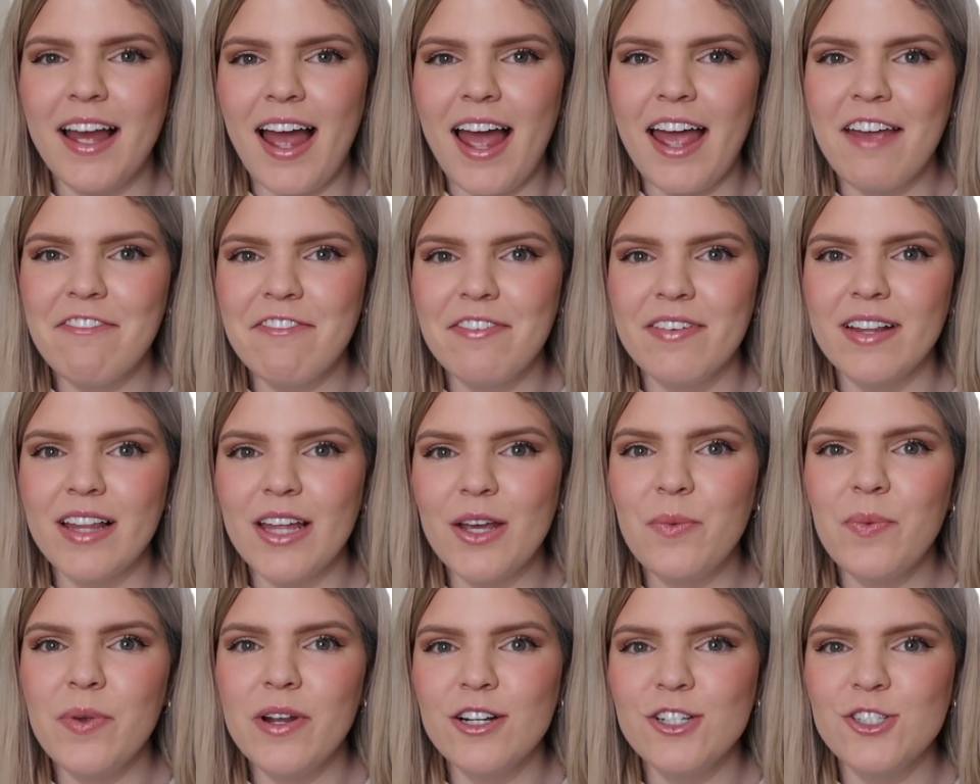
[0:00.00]
I feel
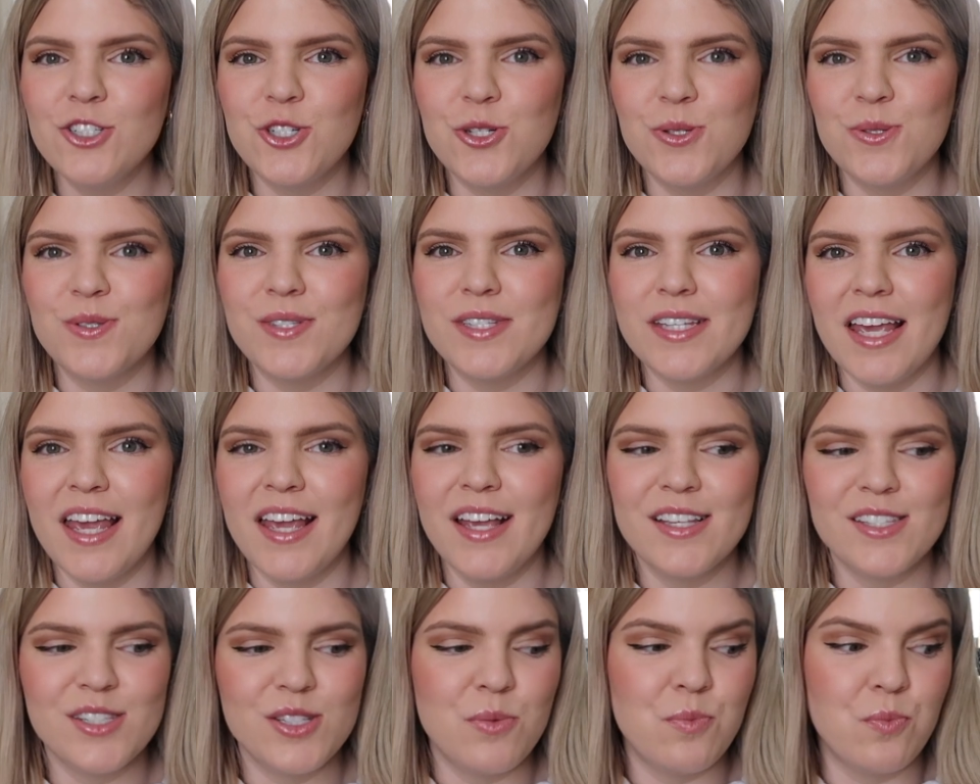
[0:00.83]
like we are
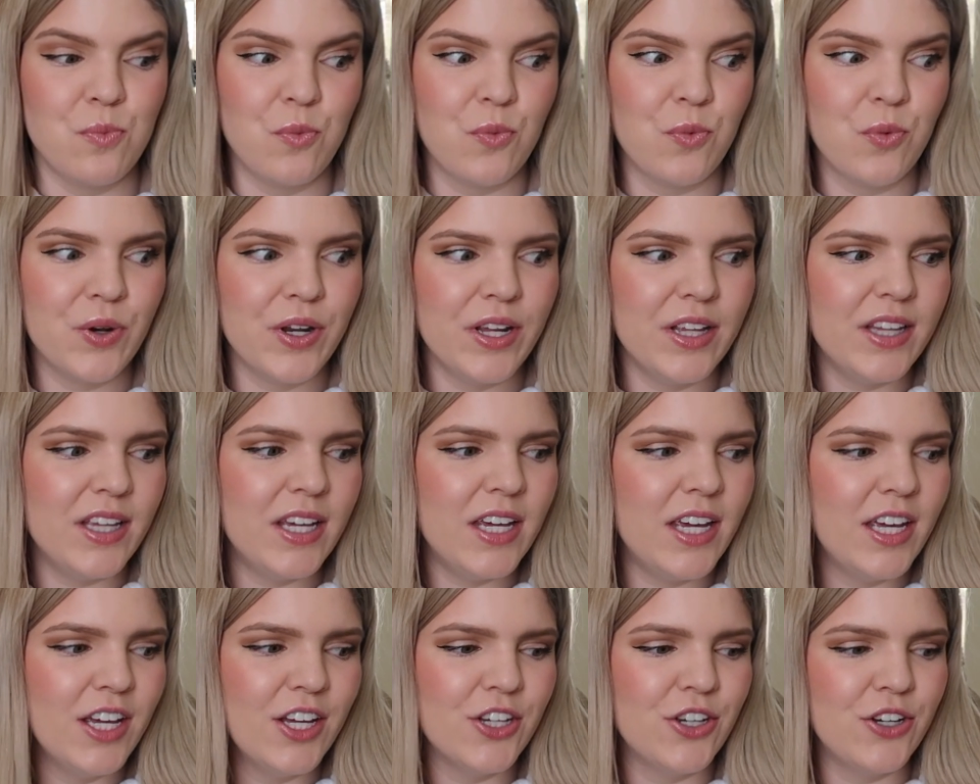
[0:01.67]
choosing some
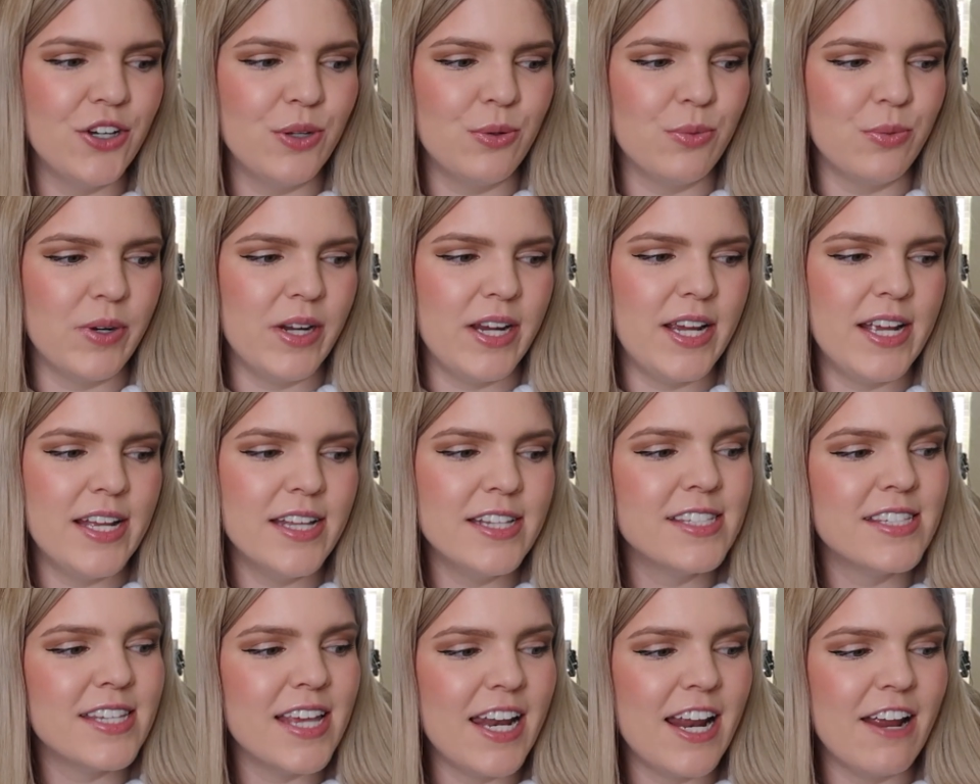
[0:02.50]
really good
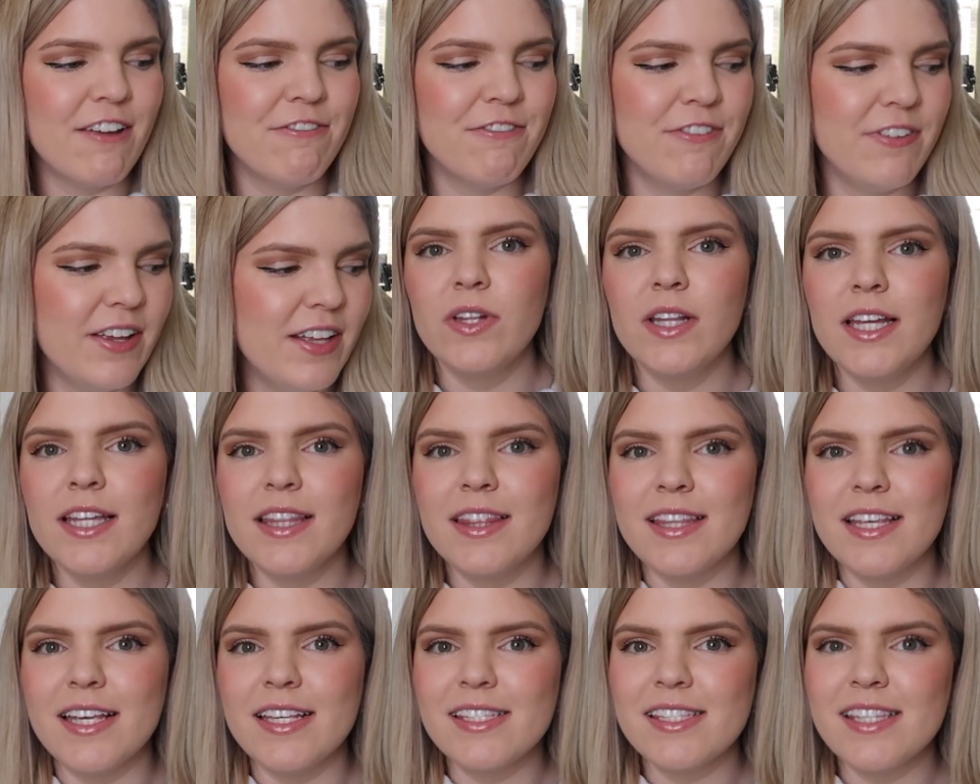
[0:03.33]
reads, and I feel
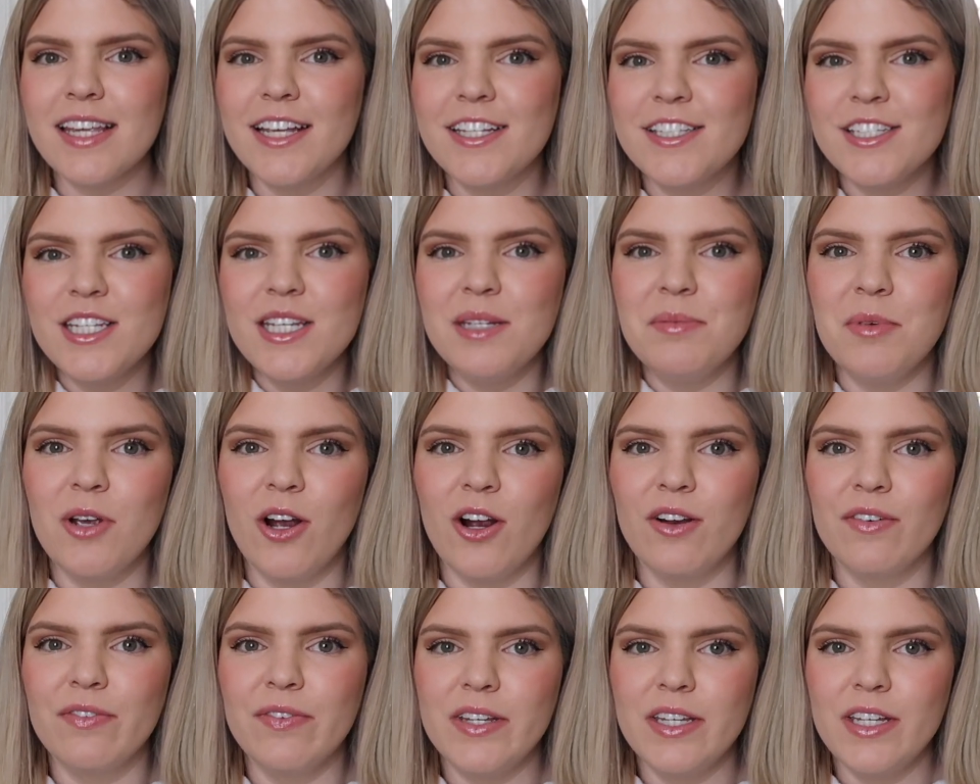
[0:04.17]
like this
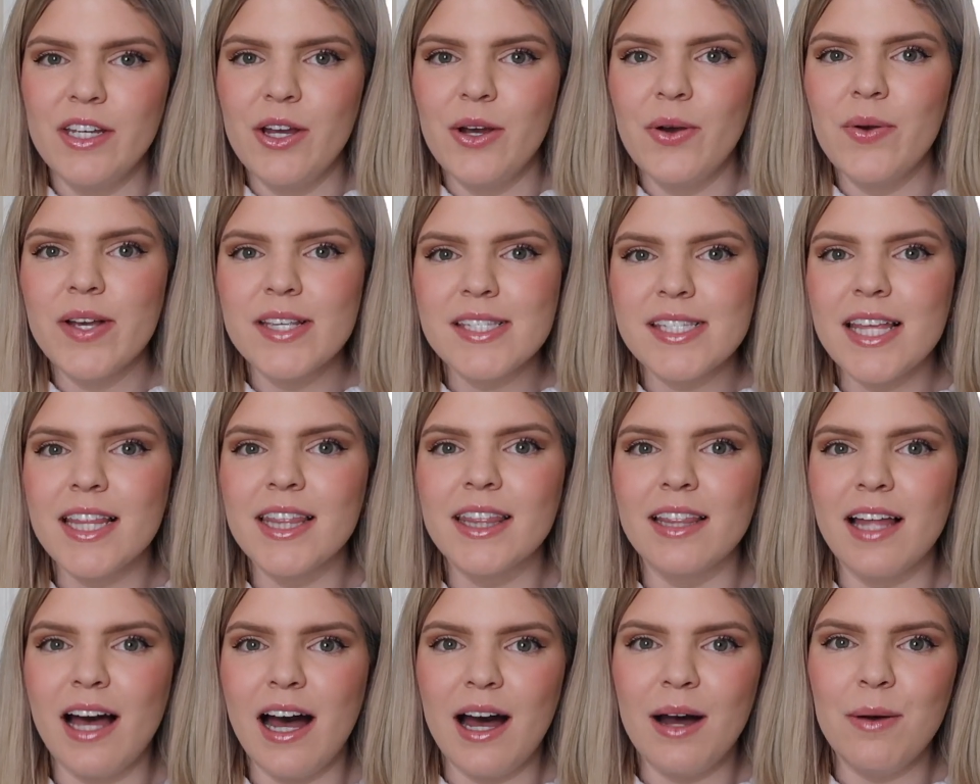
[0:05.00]
TBR video is a
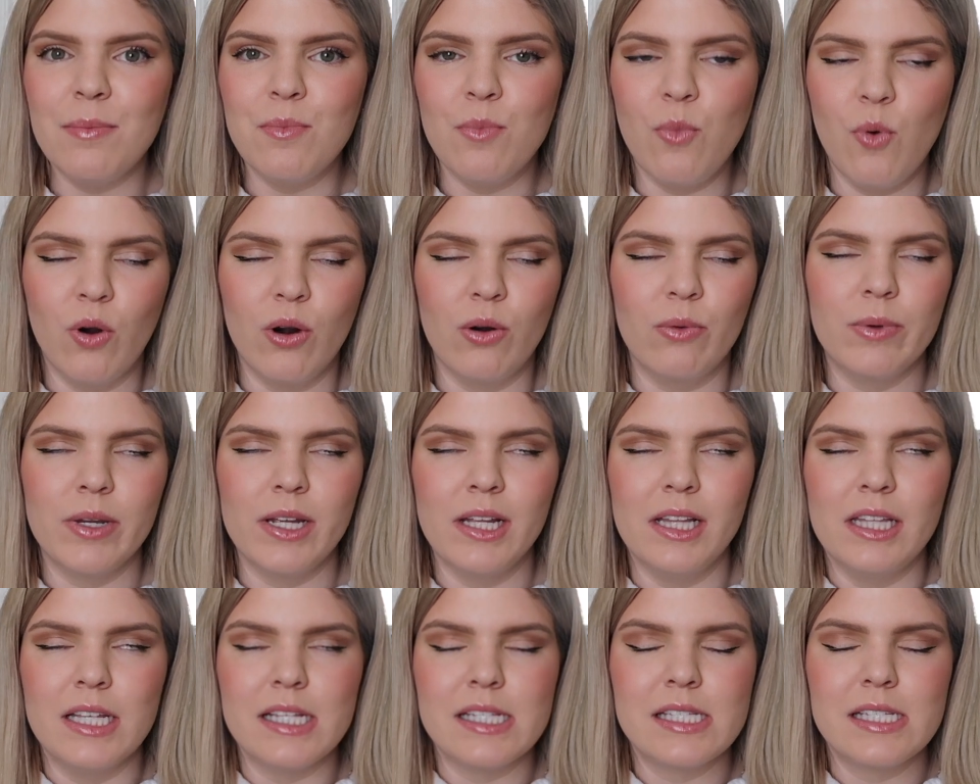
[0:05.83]
lot more
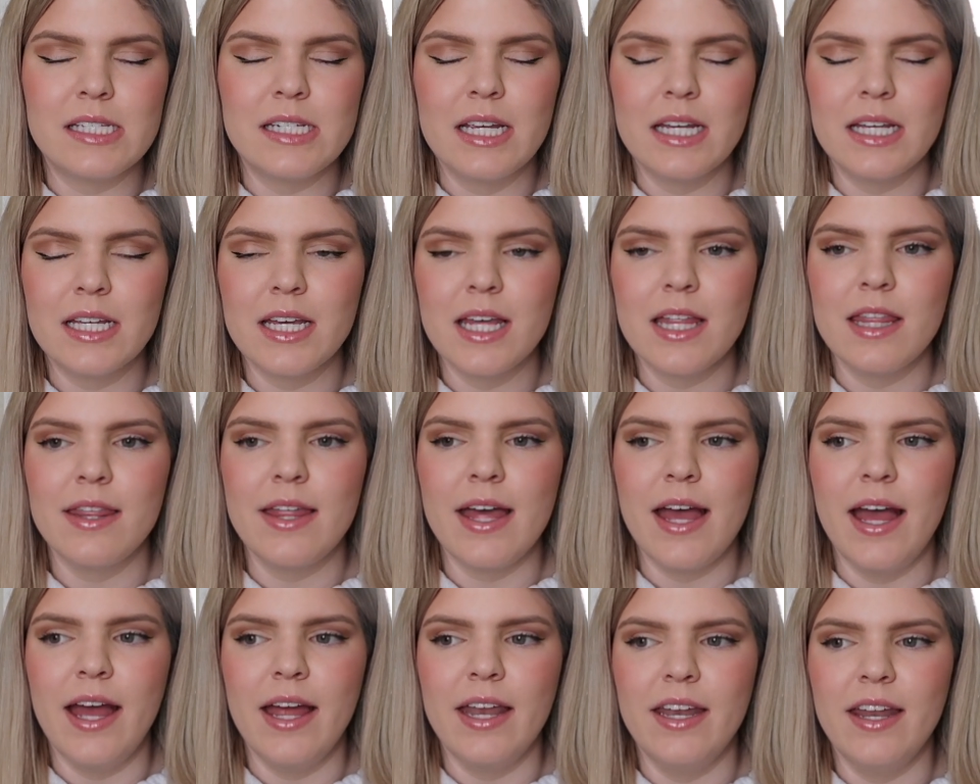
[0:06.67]
realistic
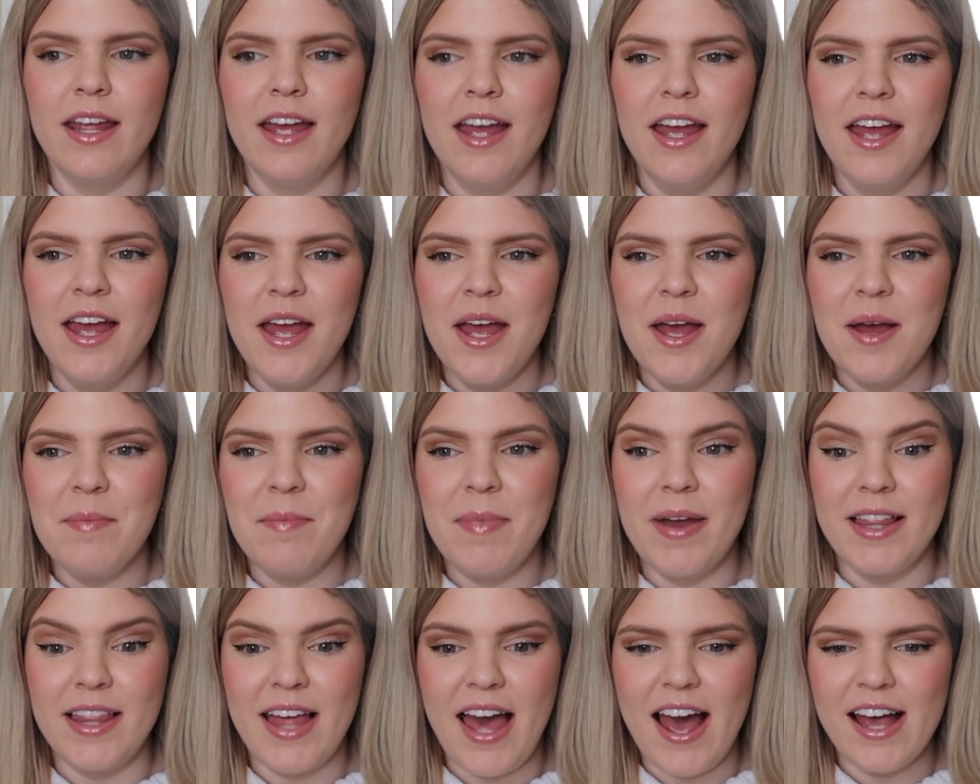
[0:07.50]
than
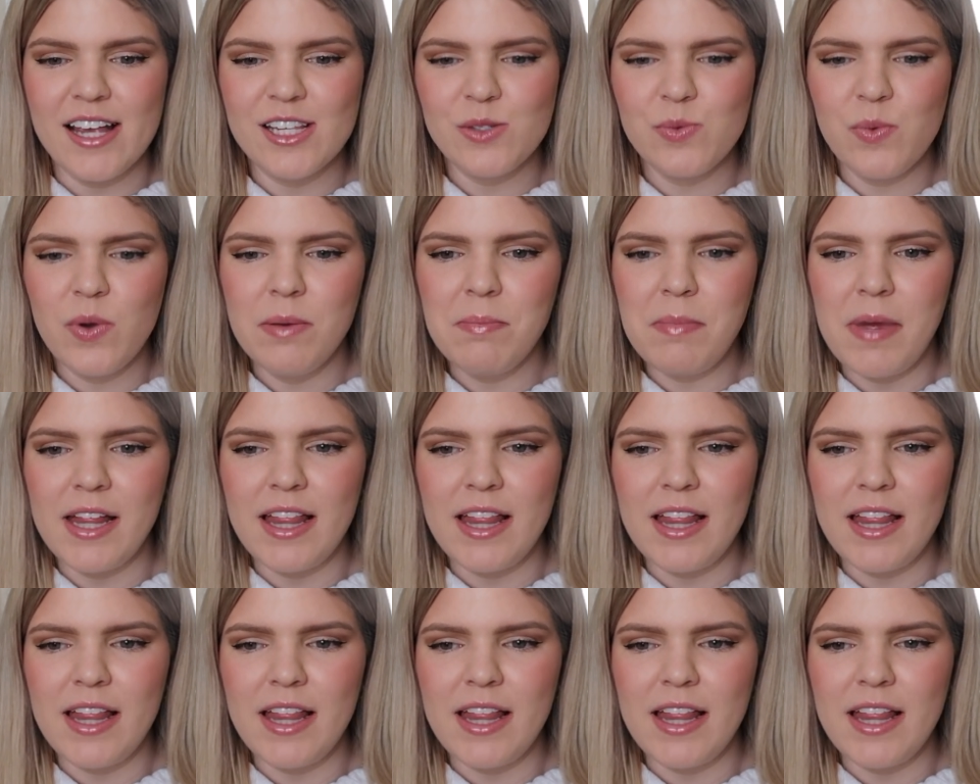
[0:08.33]
my last one.